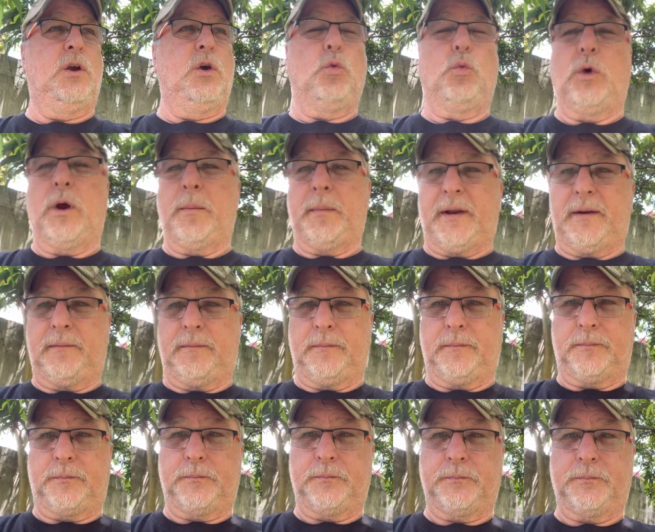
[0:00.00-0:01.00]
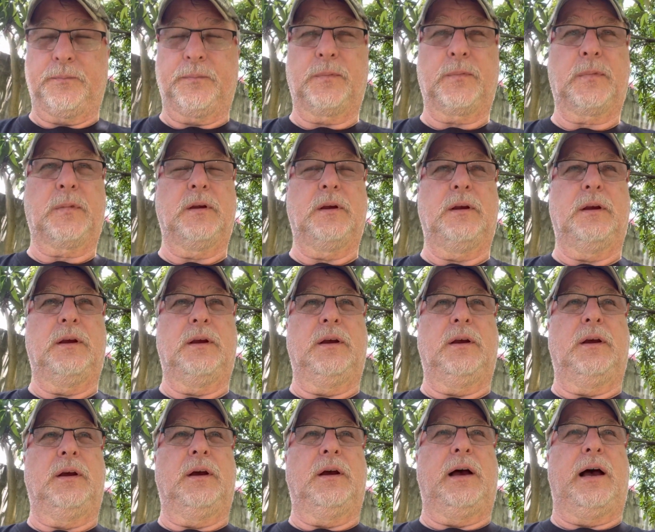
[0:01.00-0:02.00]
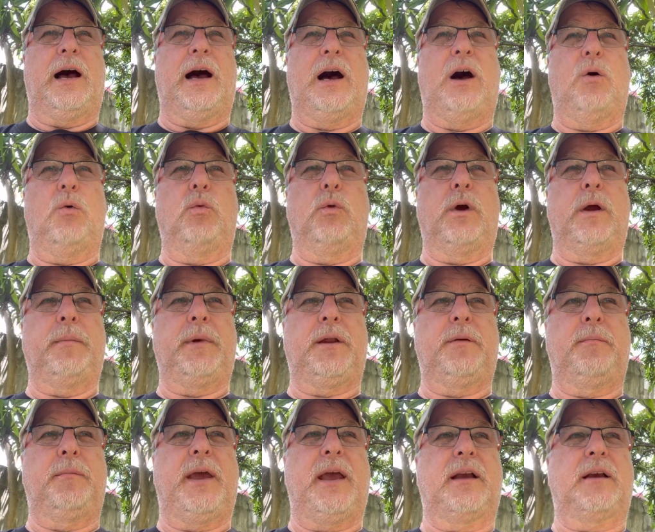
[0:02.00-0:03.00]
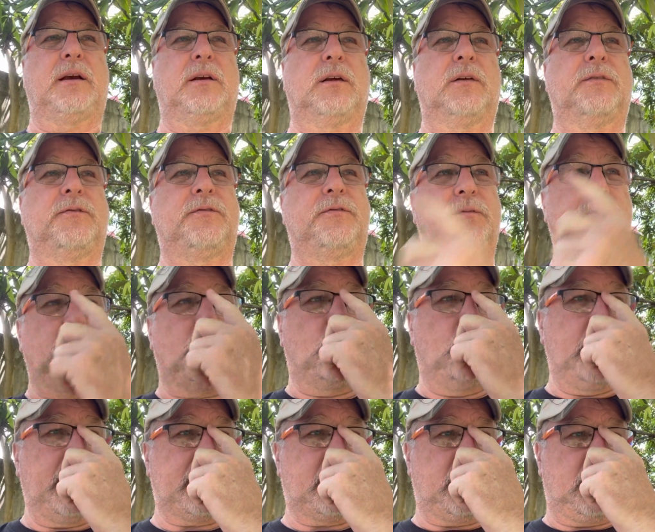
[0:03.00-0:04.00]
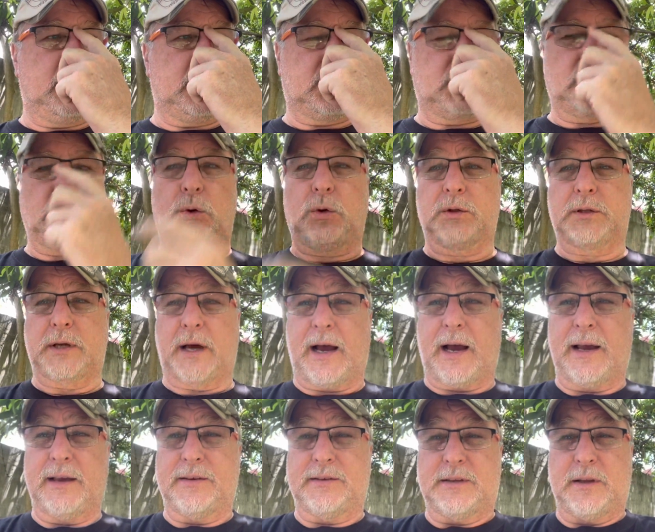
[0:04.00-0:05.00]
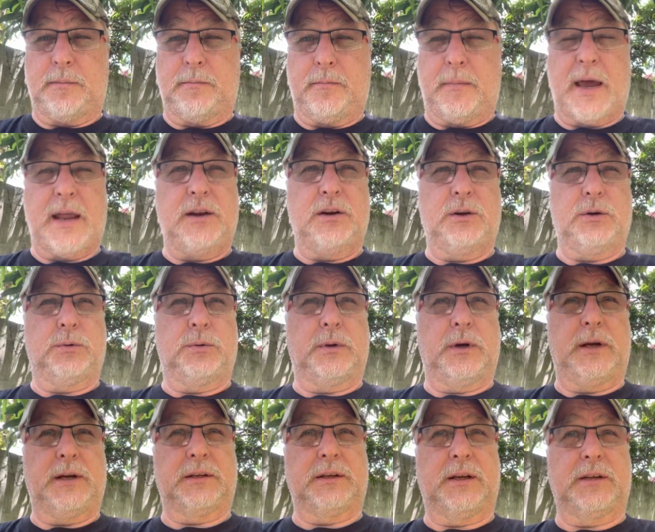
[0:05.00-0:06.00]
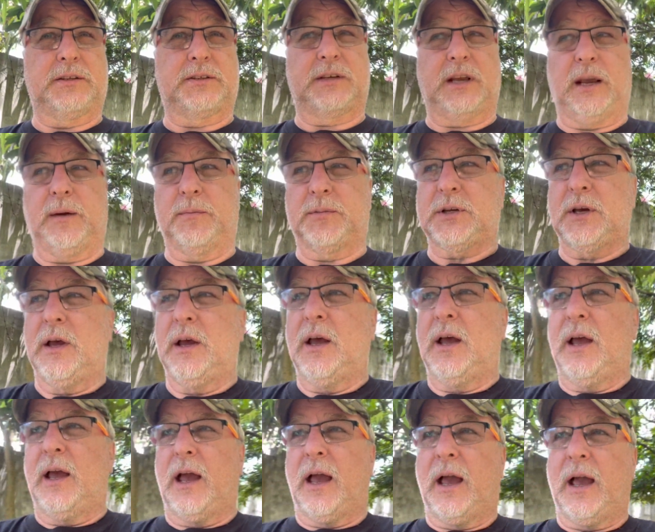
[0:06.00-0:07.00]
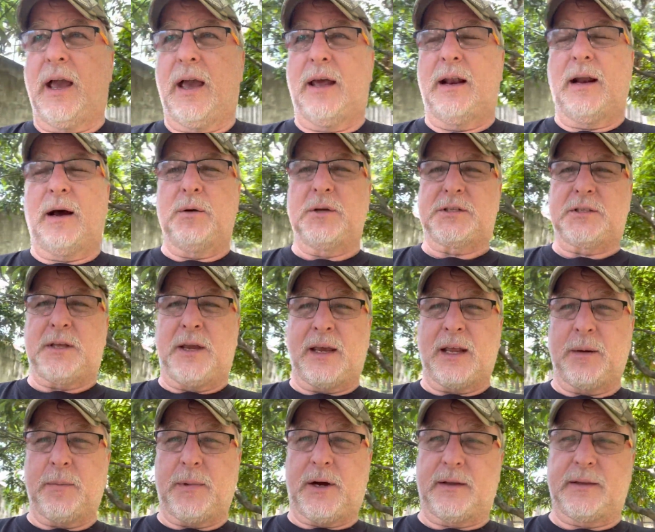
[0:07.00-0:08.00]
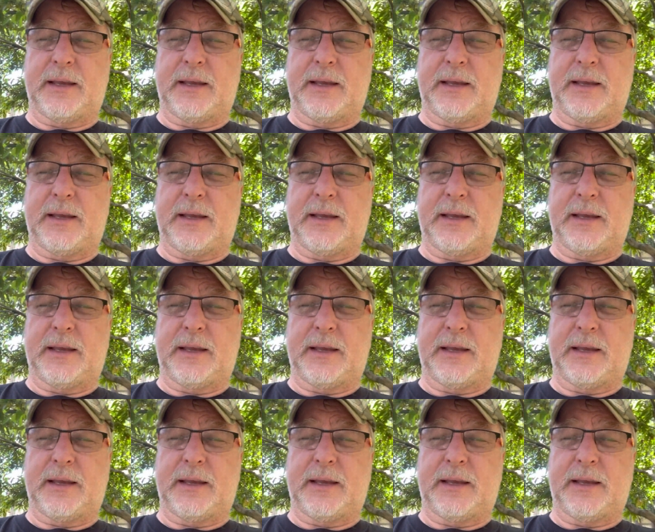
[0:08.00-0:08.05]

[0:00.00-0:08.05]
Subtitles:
women, how women make quicker soul ties than men do, it seems. And I was thinking about